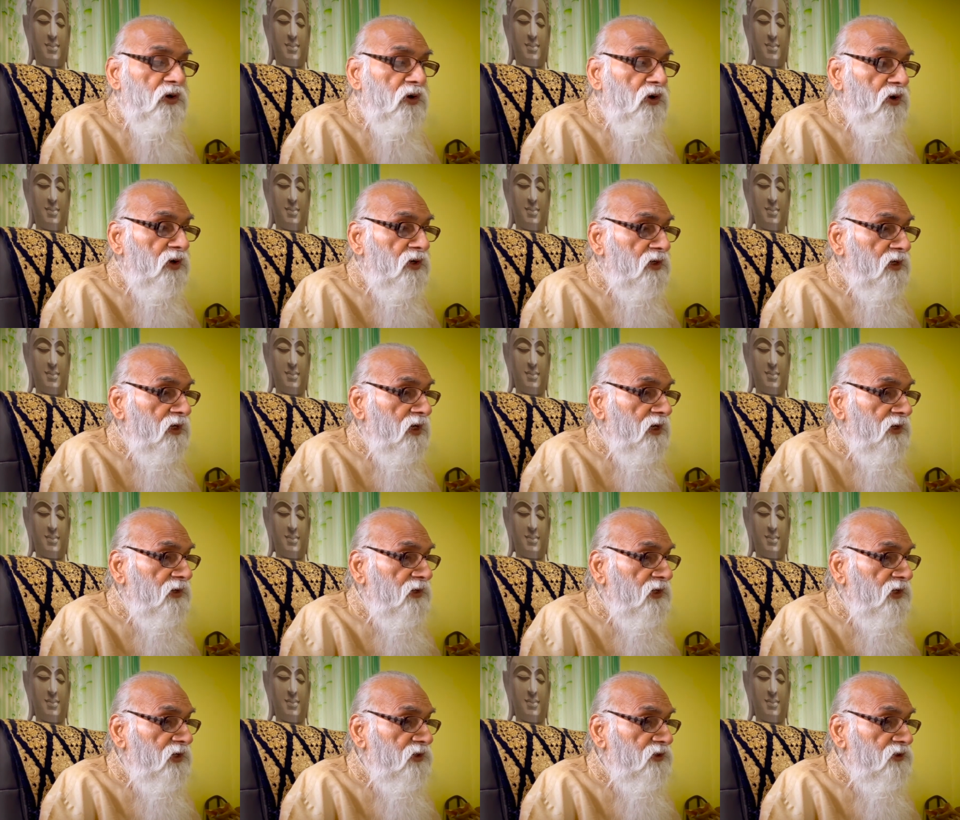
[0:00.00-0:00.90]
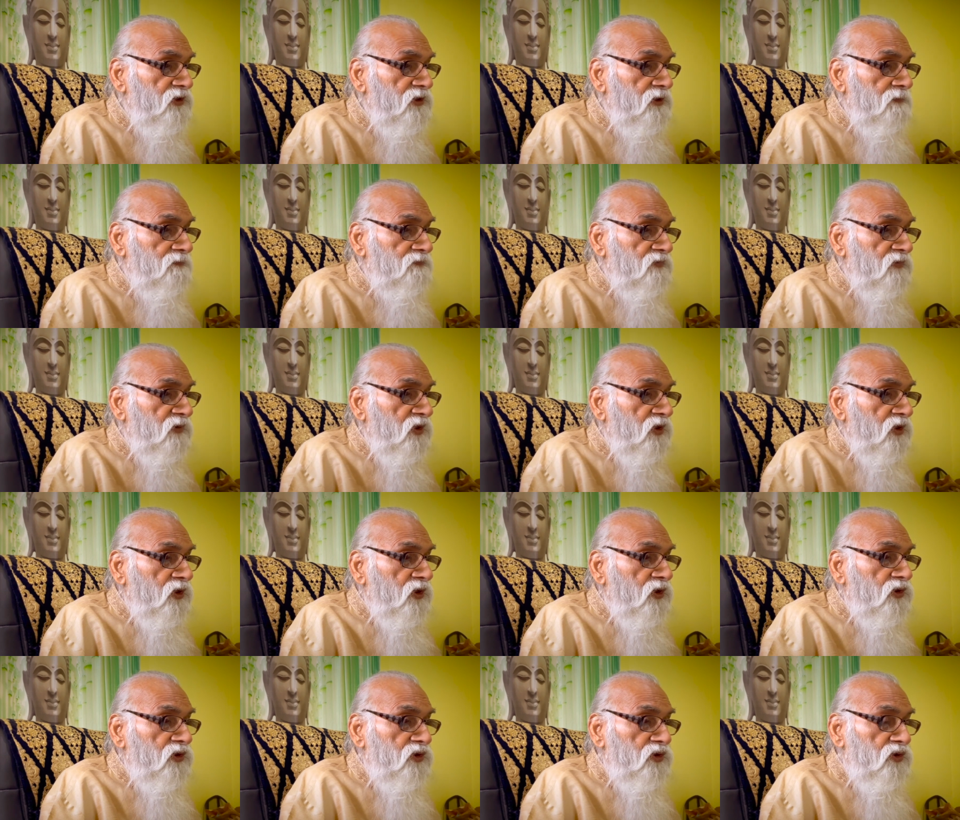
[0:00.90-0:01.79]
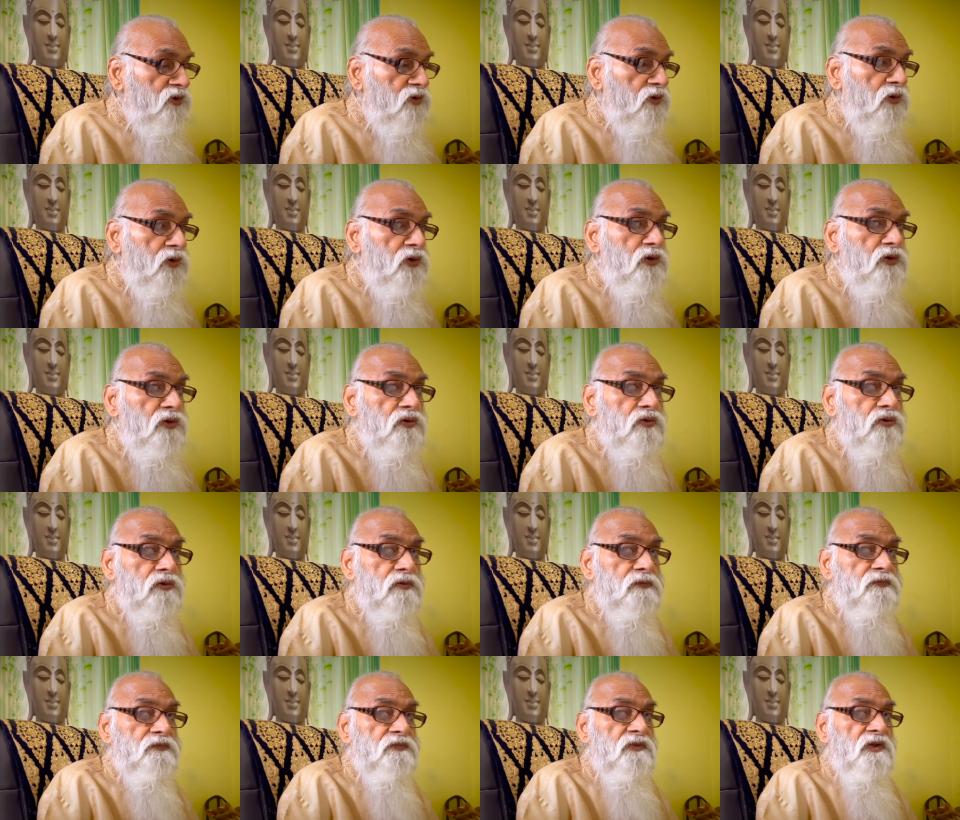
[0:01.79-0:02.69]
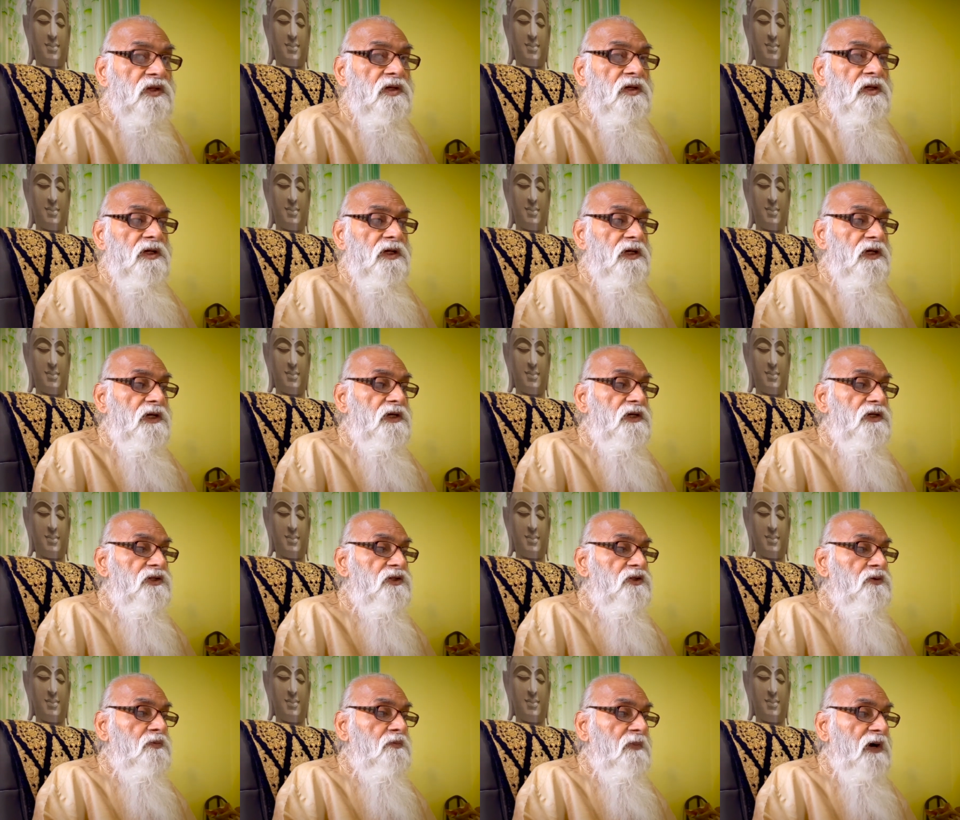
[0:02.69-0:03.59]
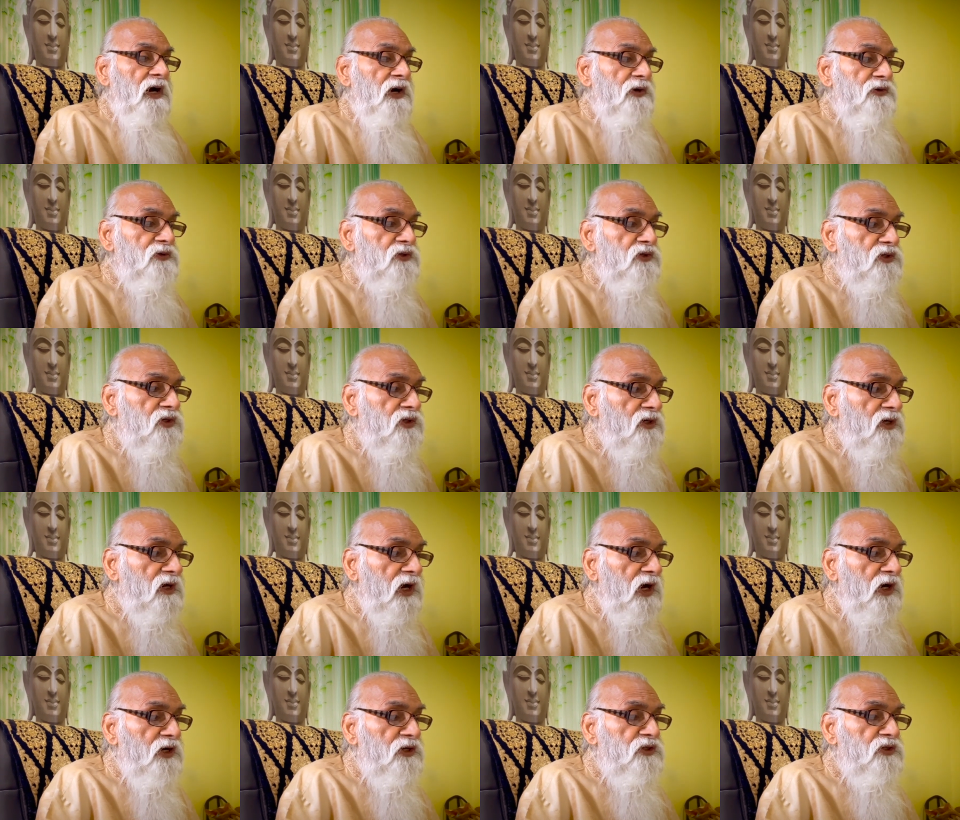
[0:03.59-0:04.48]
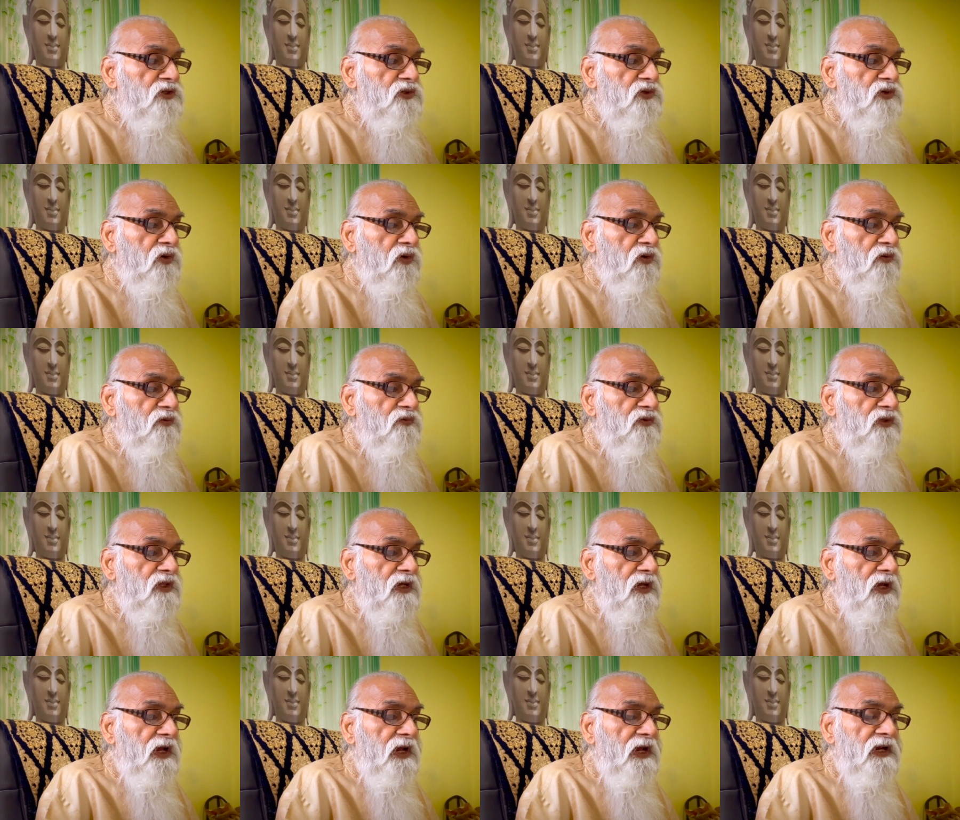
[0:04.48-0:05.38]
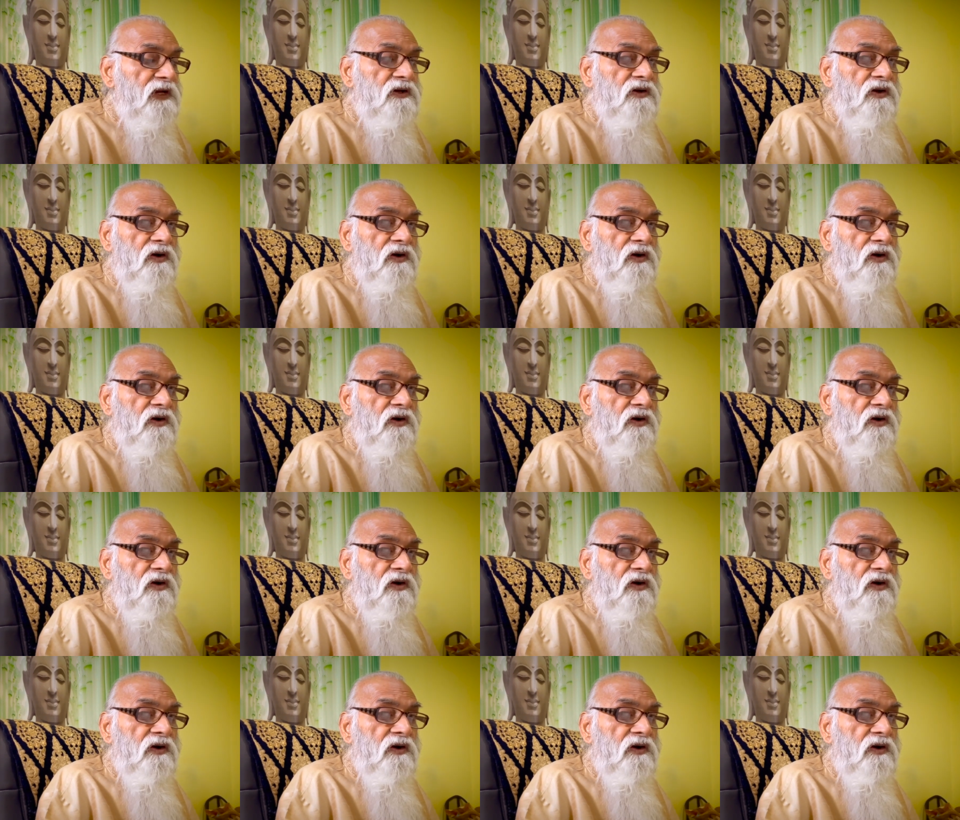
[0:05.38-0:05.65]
Speaker 1: on Ganesh. So too, each master cuts off the head